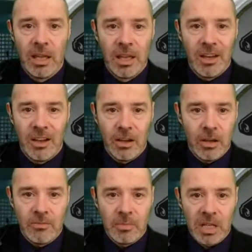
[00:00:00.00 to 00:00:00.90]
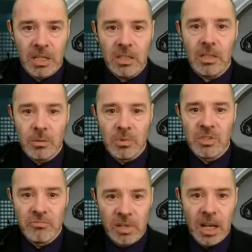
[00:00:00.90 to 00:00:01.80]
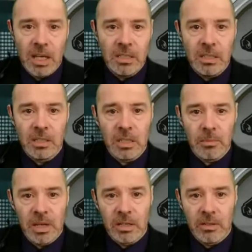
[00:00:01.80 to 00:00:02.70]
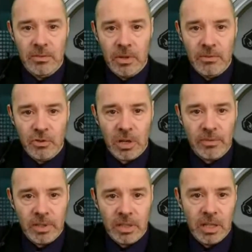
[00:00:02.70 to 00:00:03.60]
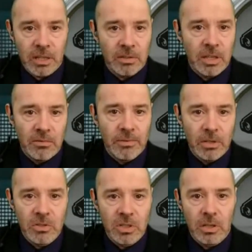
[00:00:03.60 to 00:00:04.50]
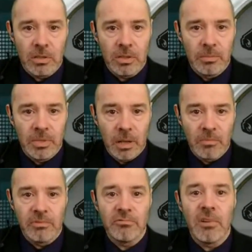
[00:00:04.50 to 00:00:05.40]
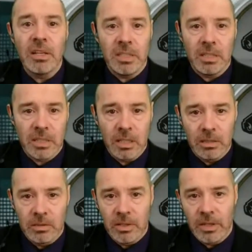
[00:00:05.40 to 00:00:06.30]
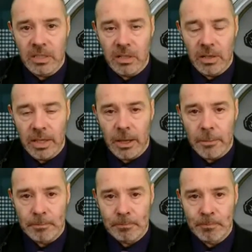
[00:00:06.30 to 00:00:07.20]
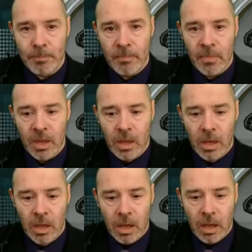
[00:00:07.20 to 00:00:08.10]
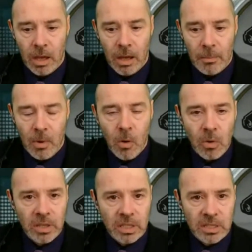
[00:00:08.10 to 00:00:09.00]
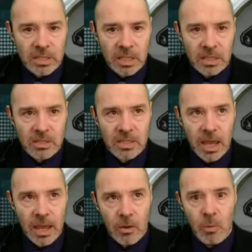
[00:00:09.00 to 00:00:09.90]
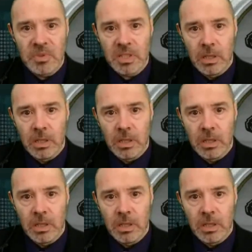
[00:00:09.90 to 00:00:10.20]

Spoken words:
of money that was related to the amount of traffic their reviews got, the number of ratings they got, things like that. All of these things helped